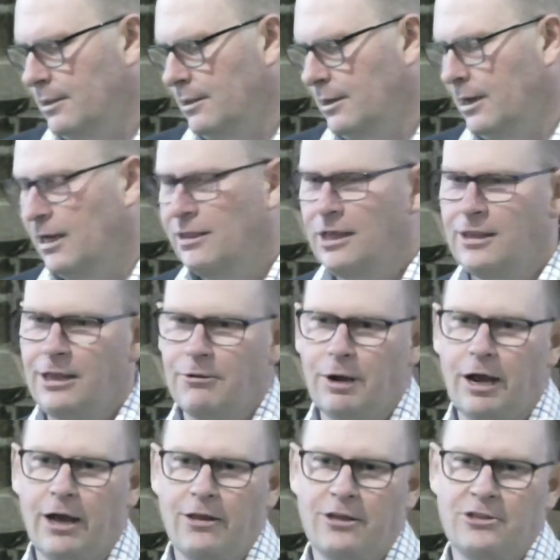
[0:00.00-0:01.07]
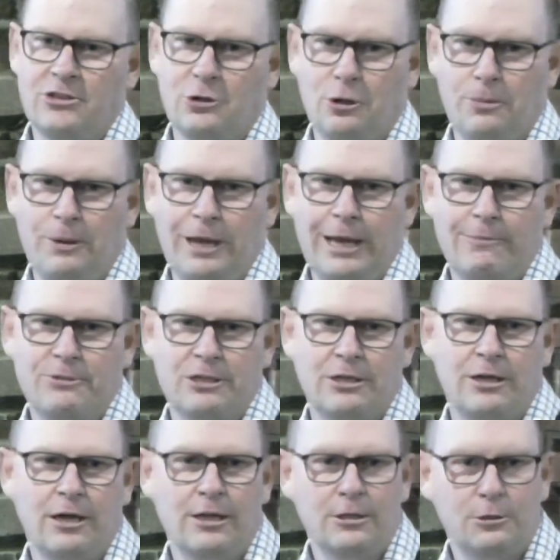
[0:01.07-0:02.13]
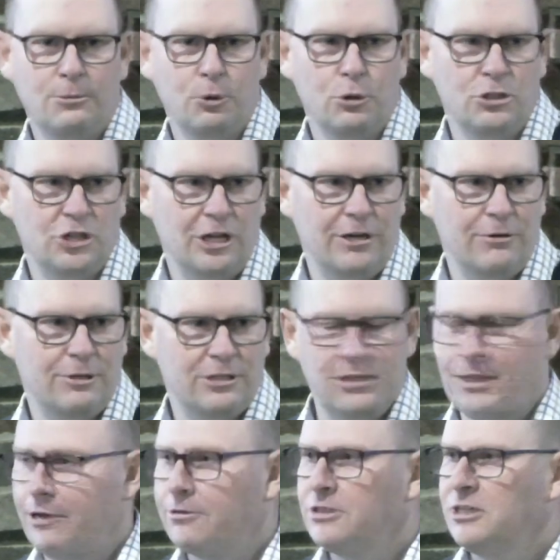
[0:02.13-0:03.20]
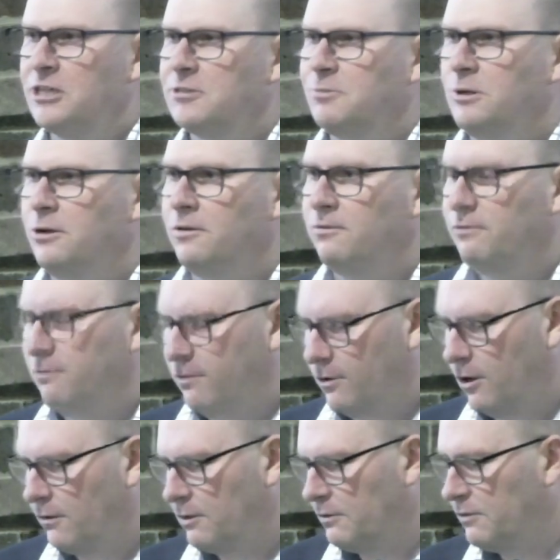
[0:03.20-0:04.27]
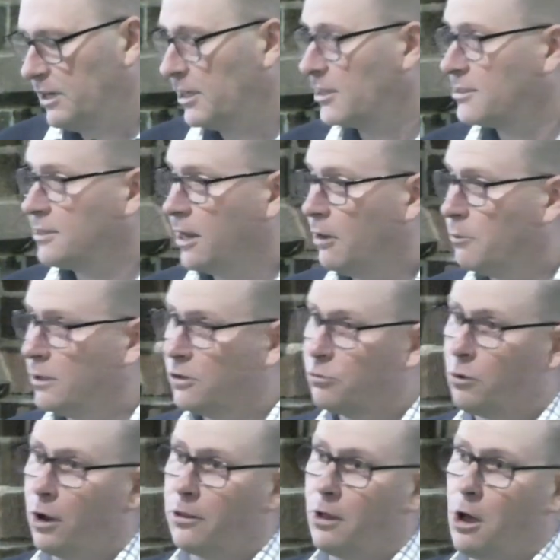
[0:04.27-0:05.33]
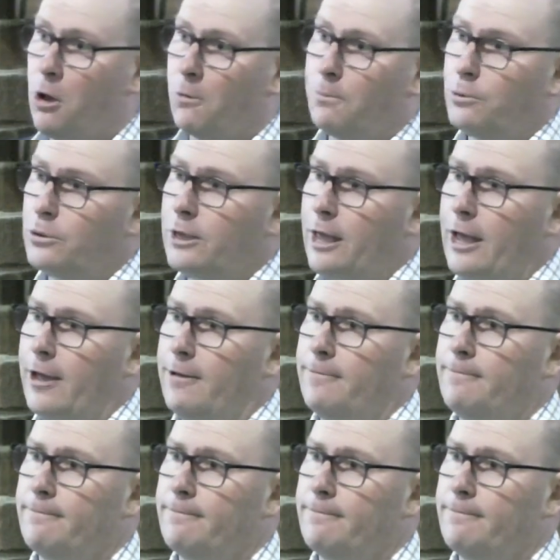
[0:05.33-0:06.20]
And then there are others who are perhaps a little more generous in their assessment of Leviticus. They don't want to throw the whole book out.